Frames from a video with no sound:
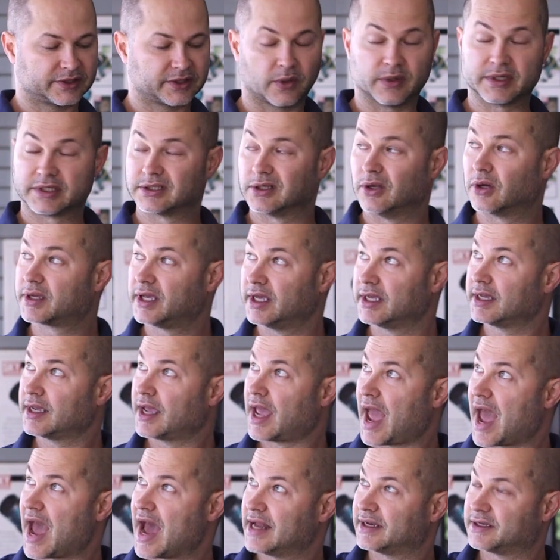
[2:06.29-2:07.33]
So it's
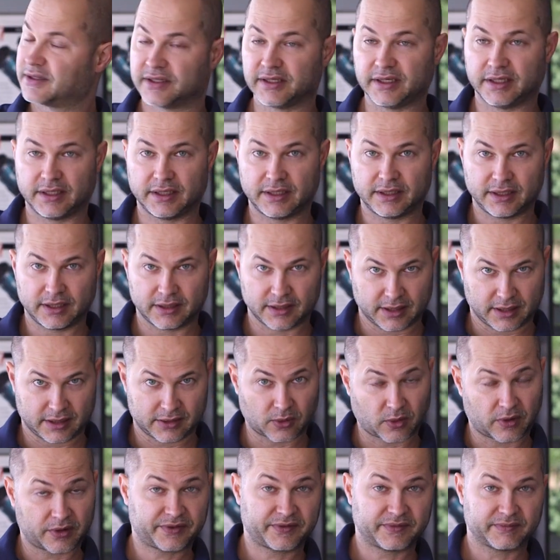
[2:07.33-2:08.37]
looking at the uh,
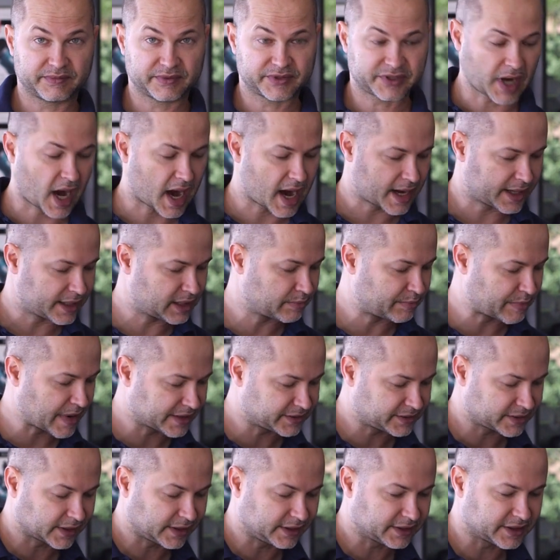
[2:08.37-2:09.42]
north sky. You
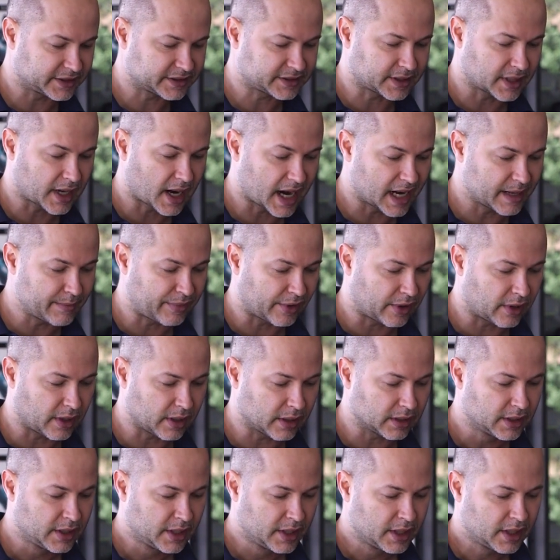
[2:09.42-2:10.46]
basically just
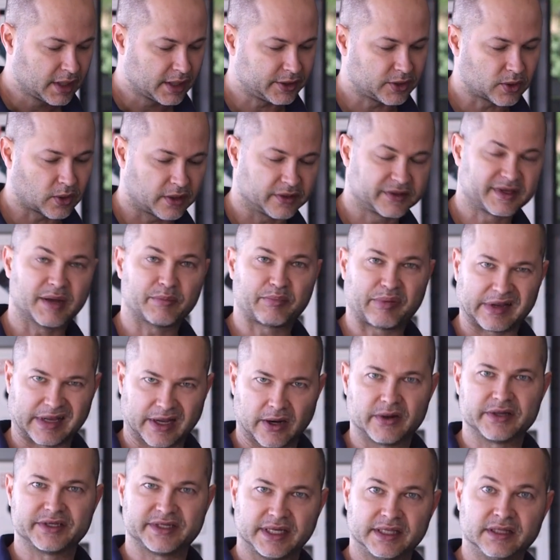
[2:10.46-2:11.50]
eyeball north, get
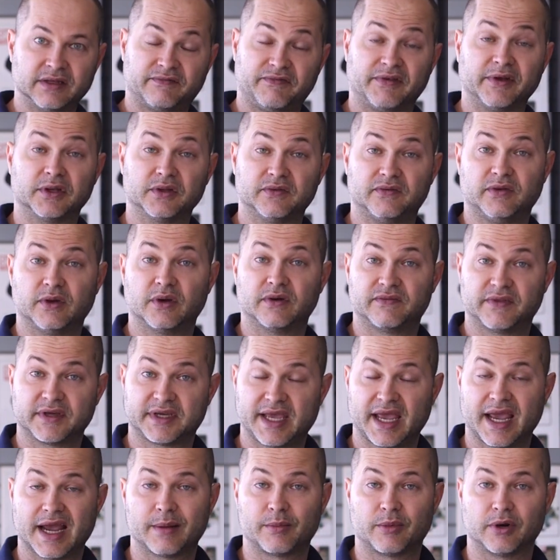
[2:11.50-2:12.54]
Polaris in the field of view of the
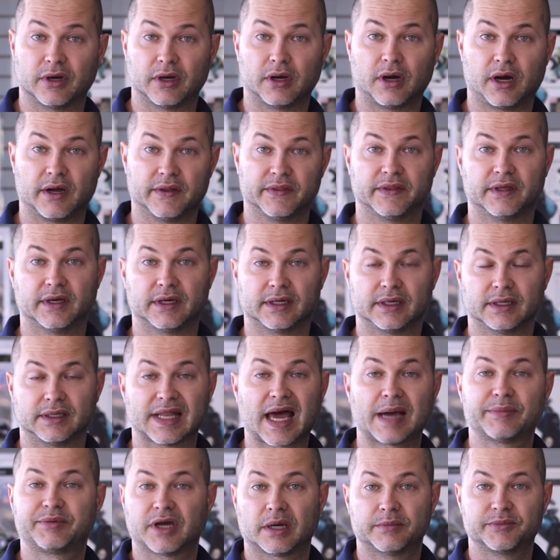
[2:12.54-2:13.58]
camera on the
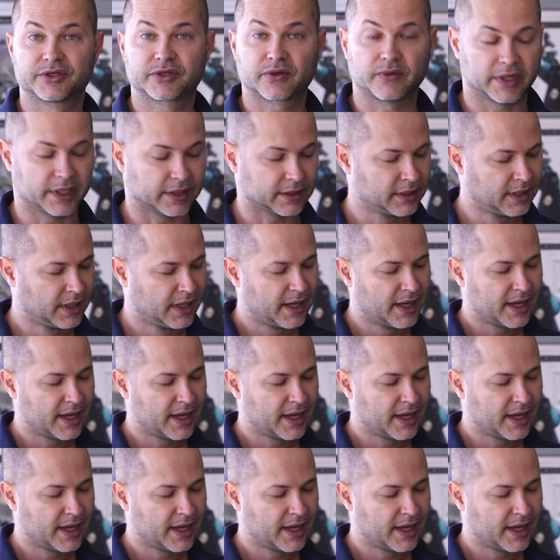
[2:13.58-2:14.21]
laptop screen.